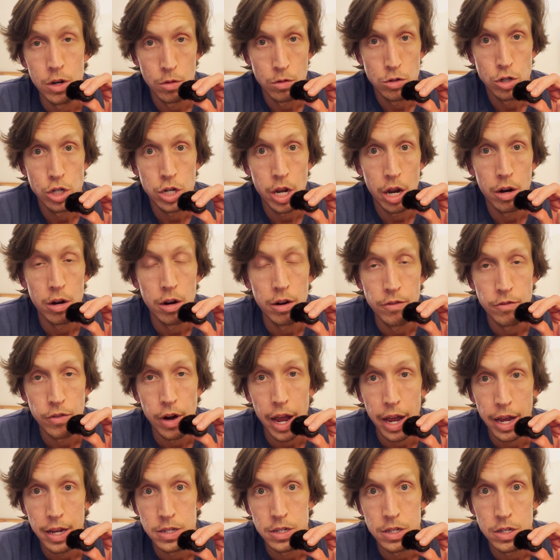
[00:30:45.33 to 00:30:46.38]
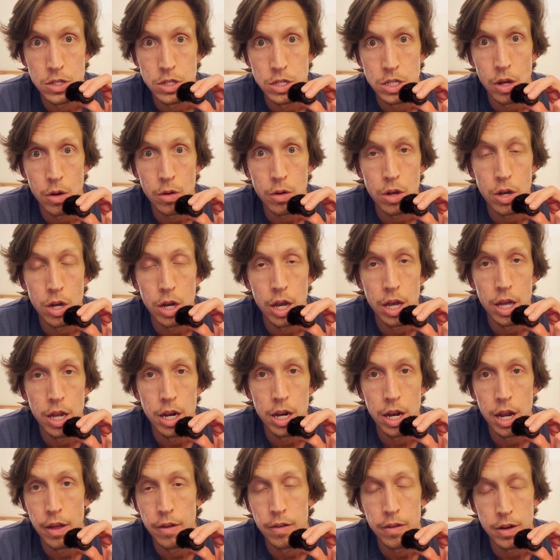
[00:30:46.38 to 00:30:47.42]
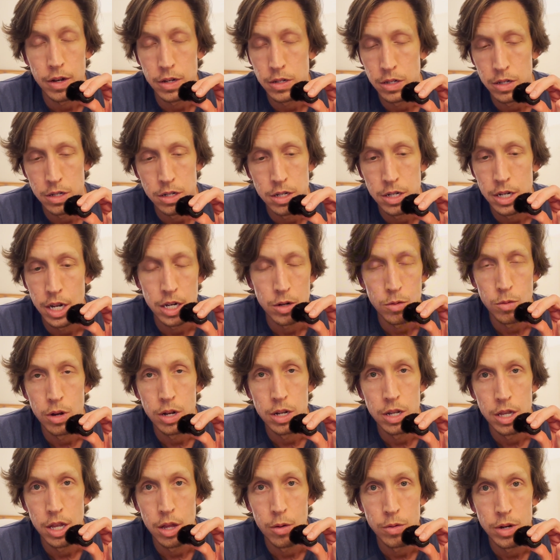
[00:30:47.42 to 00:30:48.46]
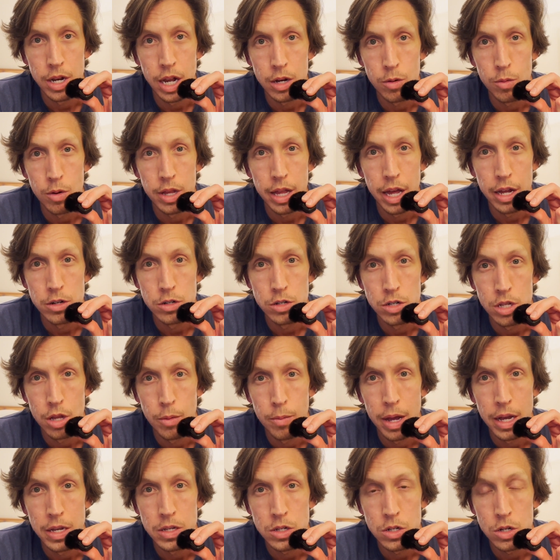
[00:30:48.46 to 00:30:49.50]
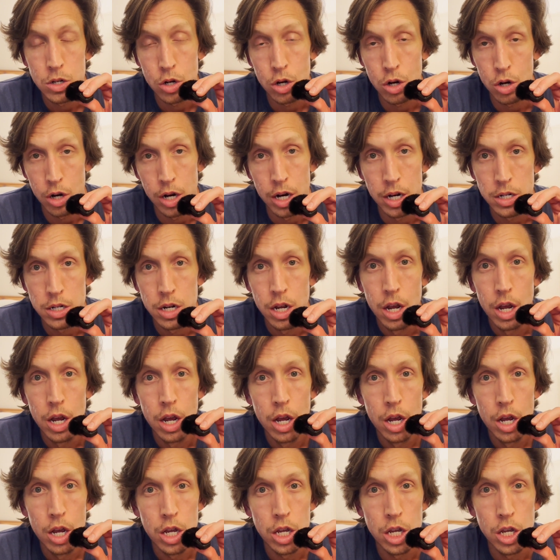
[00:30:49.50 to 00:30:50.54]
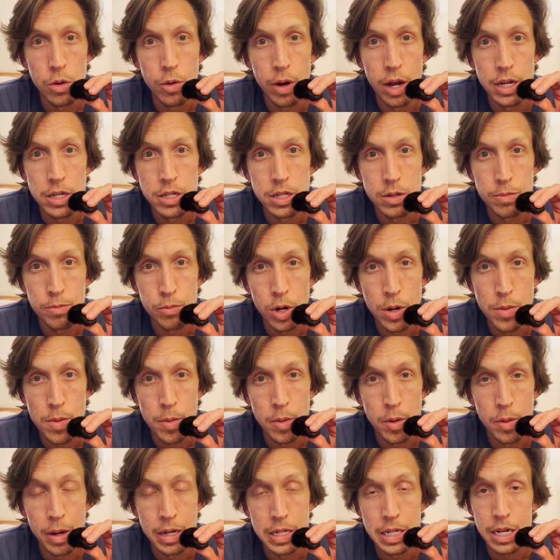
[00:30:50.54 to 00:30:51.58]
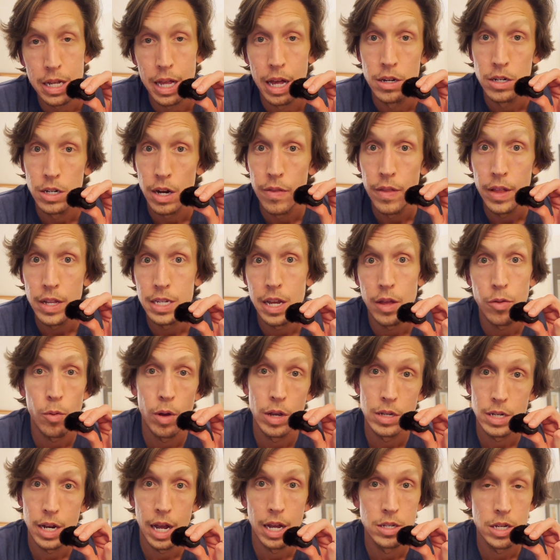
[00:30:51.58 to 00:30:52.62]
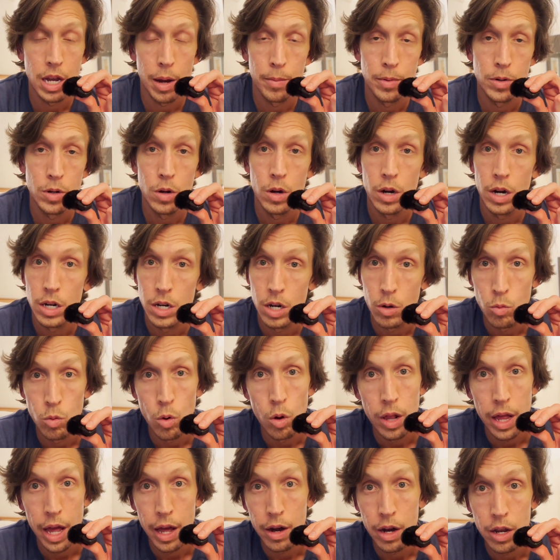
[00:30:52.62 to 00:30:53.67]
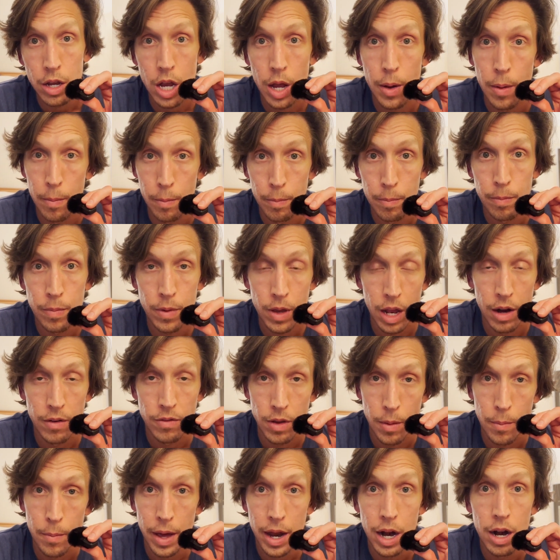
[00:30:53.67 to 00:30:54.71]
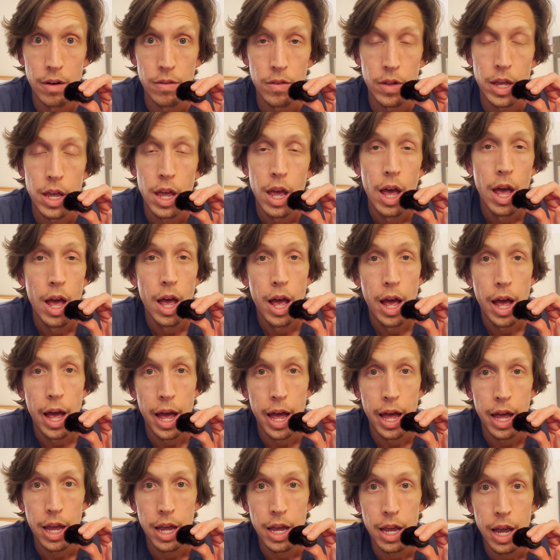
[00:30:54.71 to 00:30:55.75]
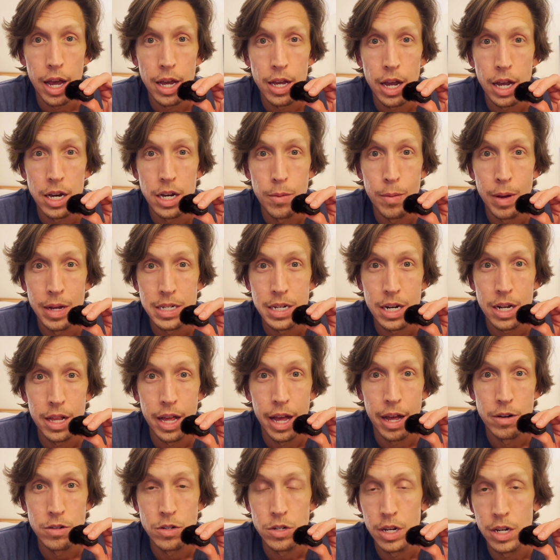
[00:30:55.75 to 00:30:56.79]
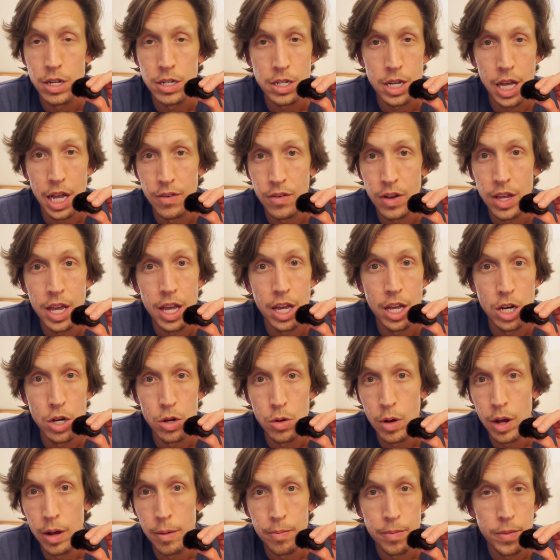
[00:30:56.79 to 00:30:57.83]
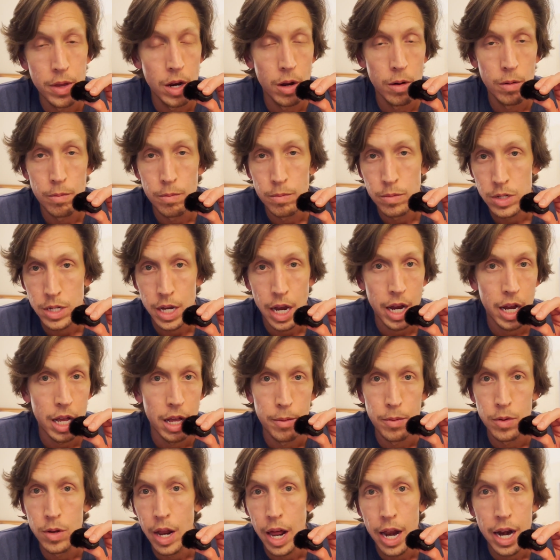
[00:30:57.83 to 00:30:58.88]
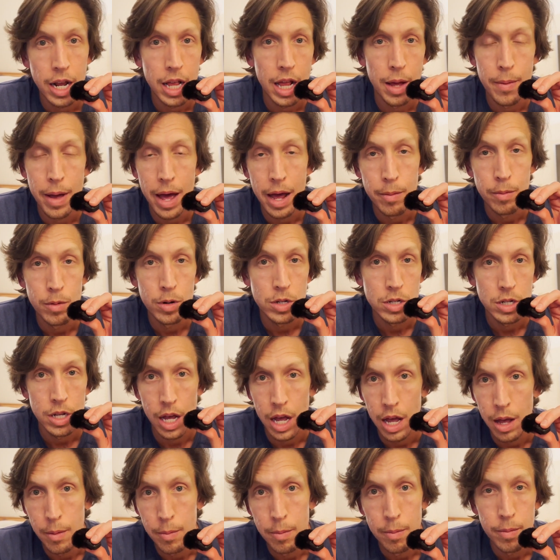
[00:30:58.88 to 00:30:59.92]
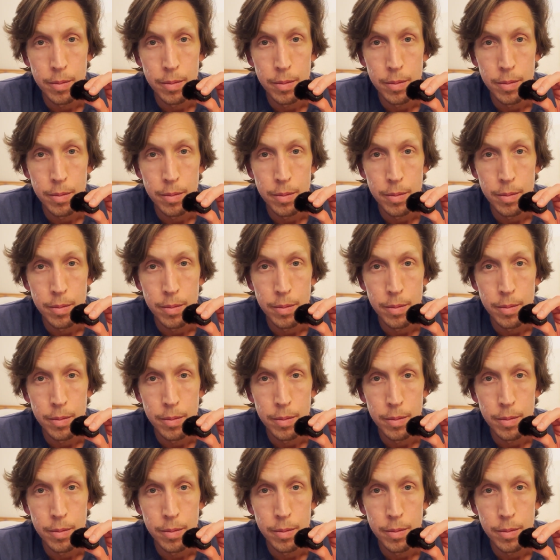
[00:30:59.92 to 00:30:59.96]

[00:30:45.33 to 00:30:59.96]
shudder and fright because it's so good, because the Delta One lounge is the best current U.S. premium domestic lounge. And then Southwest has the opportunity to roll out kind of competitively a domestic lounge that is kind of akin to a, Sky Club, United Club, Admirals Club,